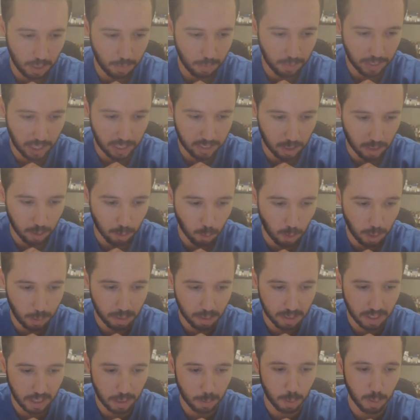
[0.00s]
Um, I got their
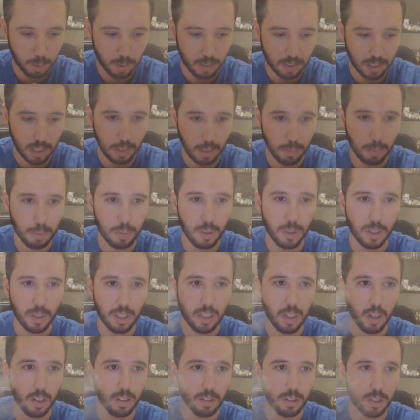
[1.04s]
website pulled up. You
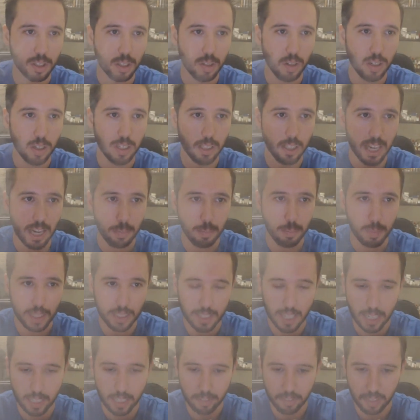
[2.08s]
can also go on there. Yeah,
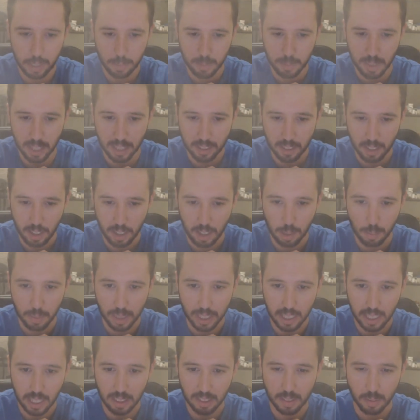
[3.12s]
BigDaddyVape.com.
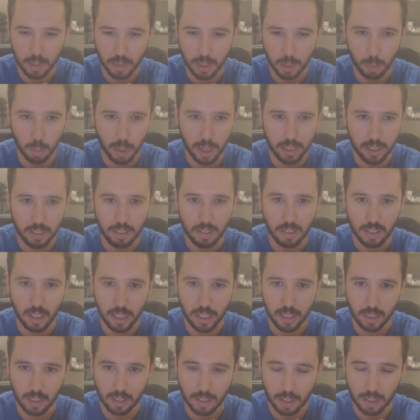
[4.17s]
They got some of their prices
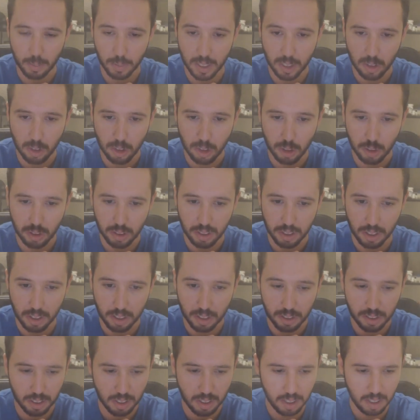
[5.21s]
on there, some of their
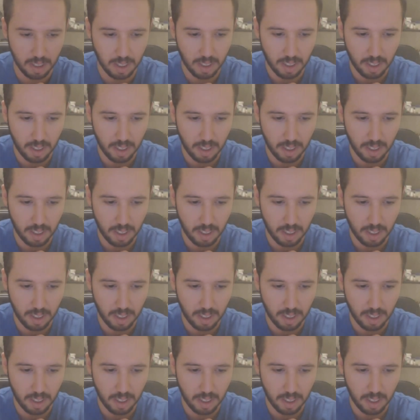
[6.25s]
juices.